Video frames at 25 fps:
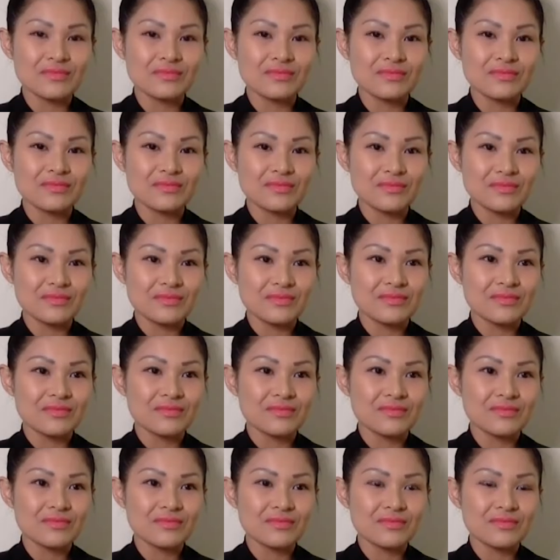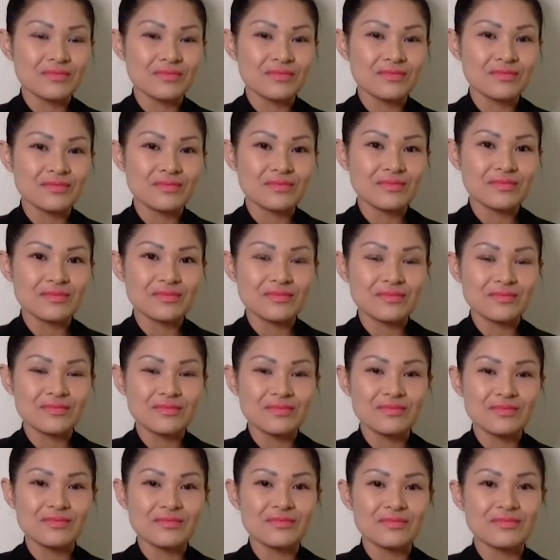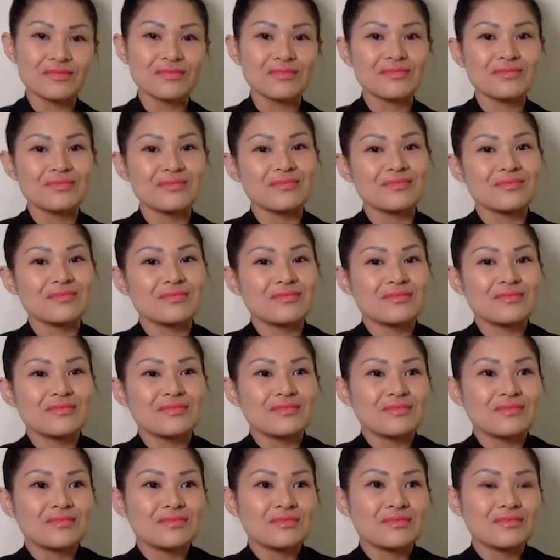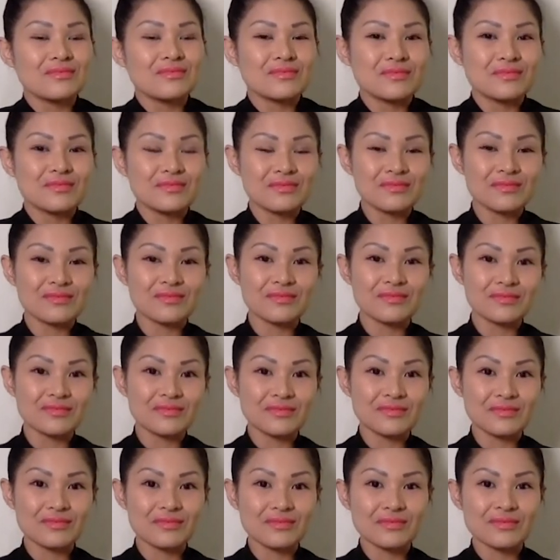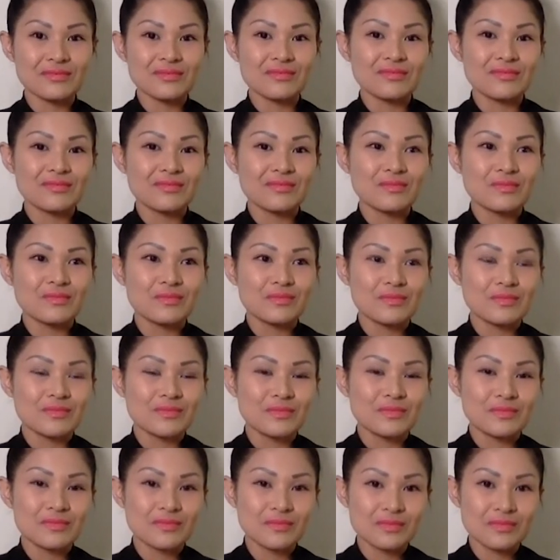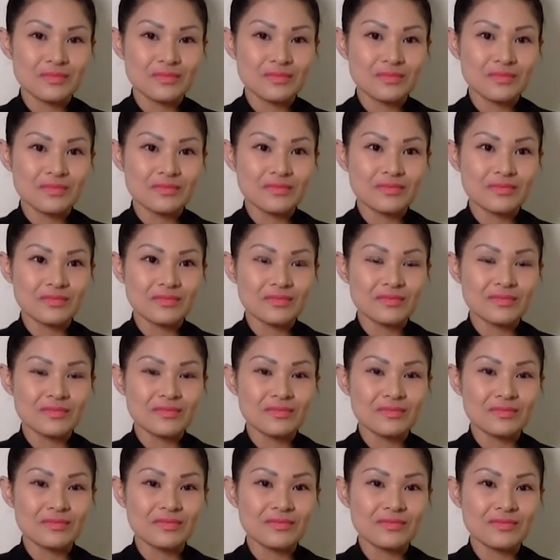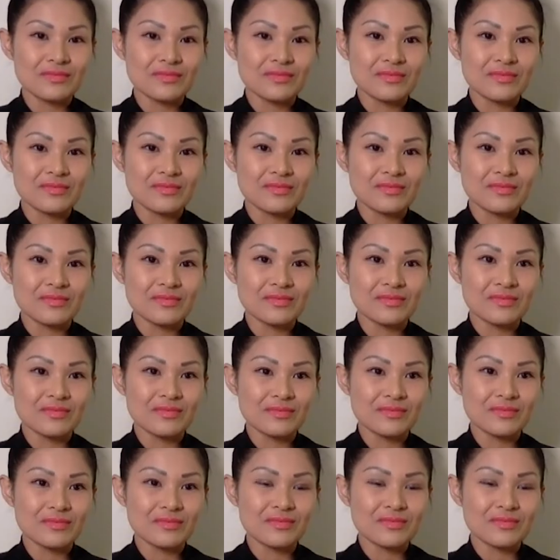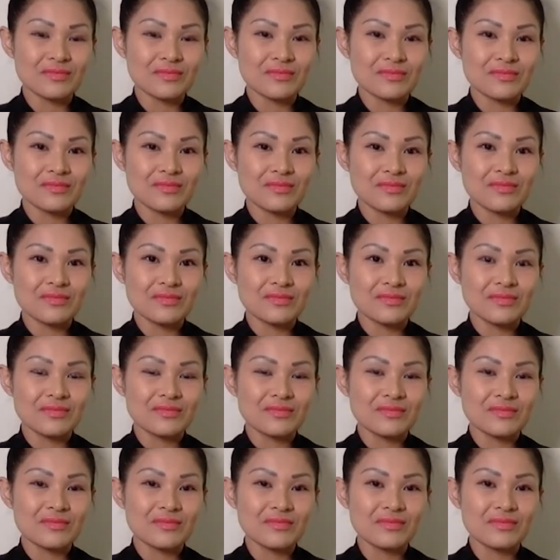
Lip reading: No words are spoken by the person on screen.